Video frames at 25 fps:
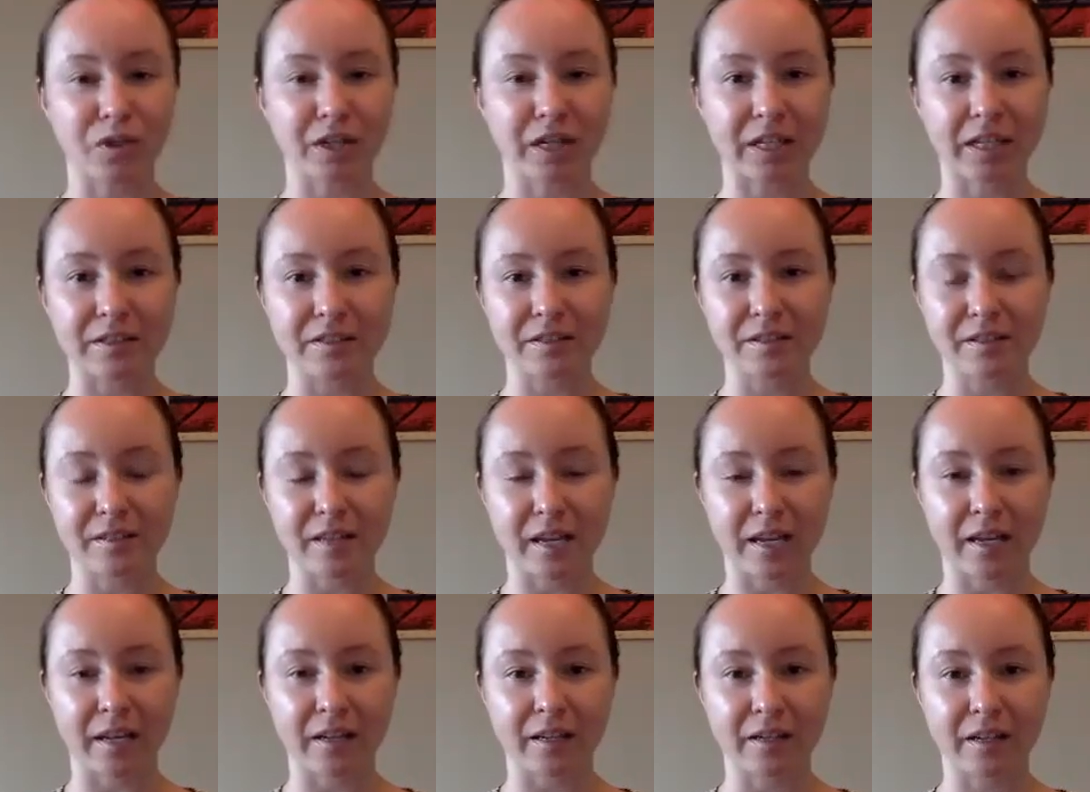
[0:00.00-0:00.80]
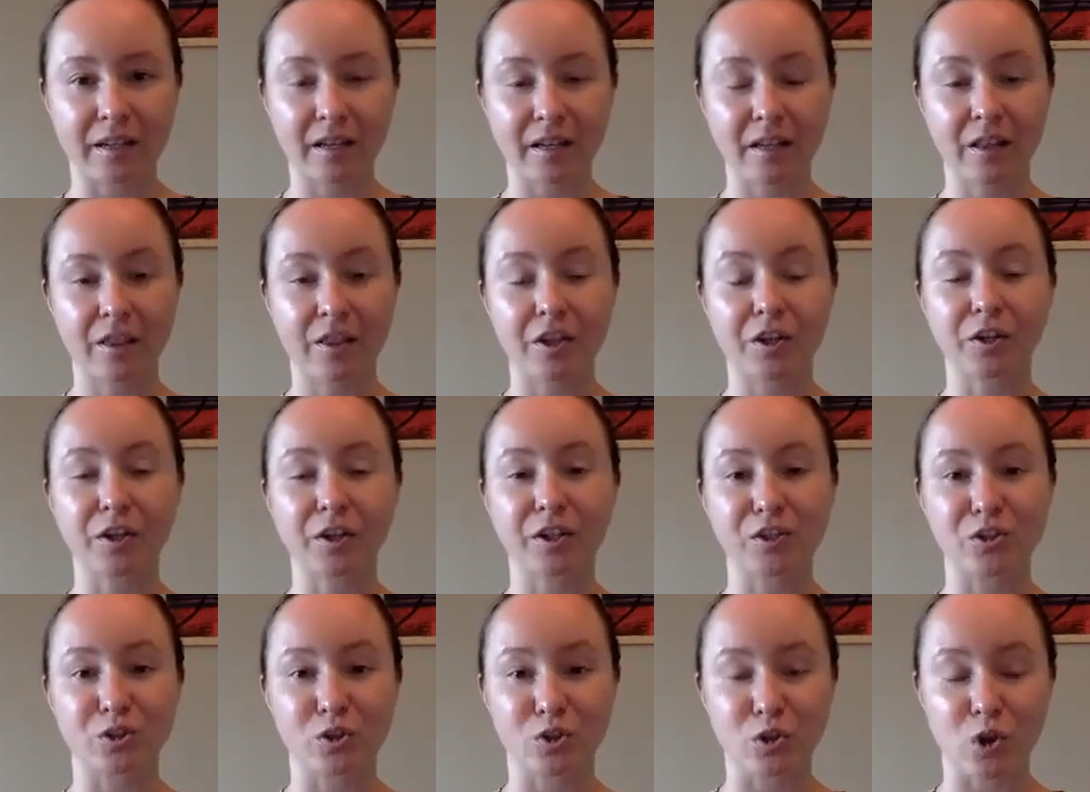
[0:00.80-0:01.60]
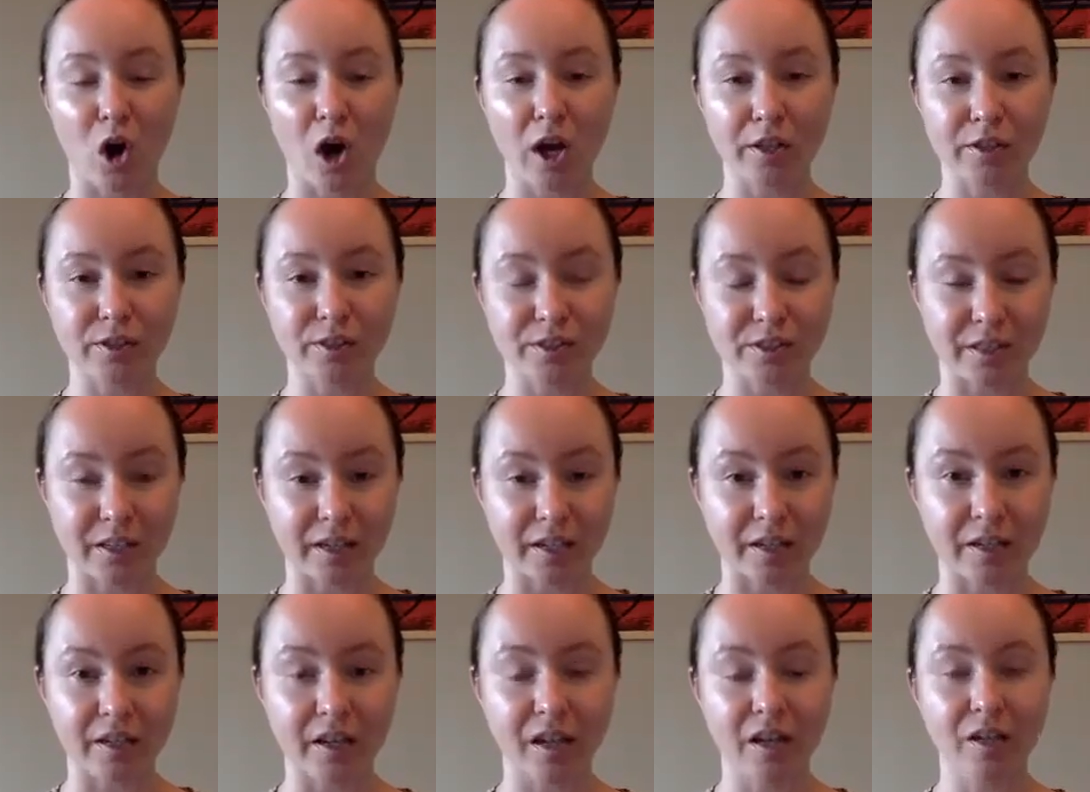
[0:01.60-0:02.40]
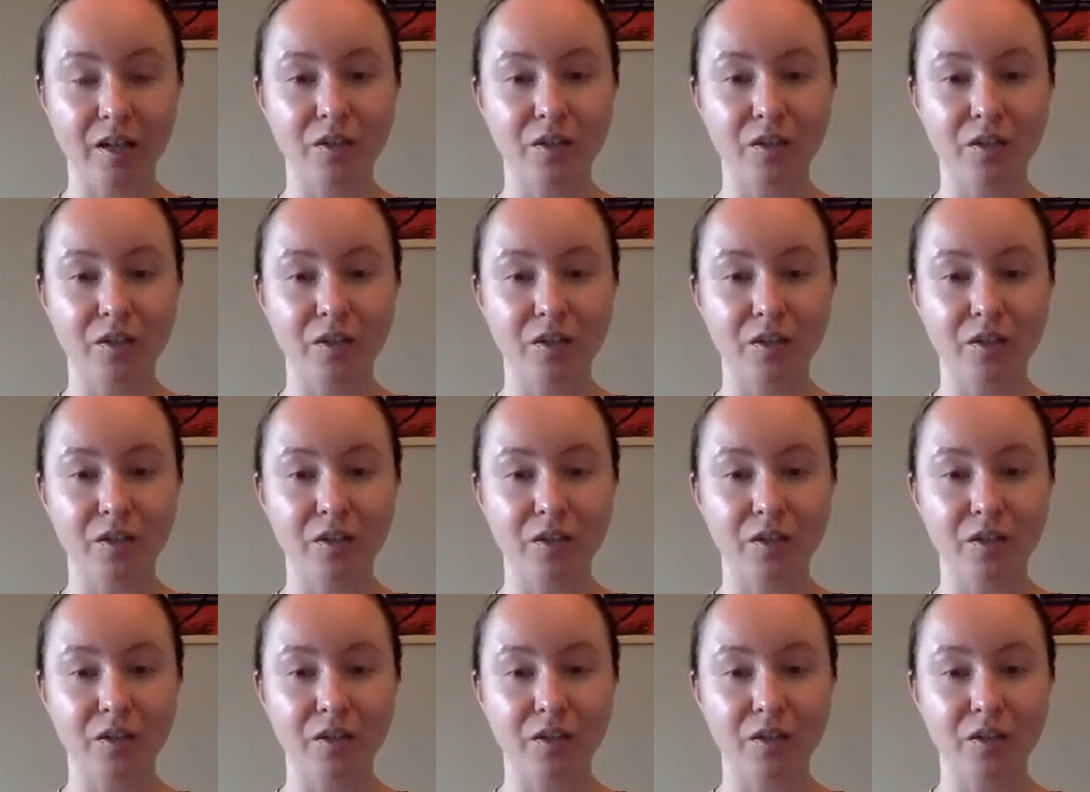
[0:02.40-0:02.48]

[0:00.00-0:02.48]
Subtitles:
are insane. They're exhausted.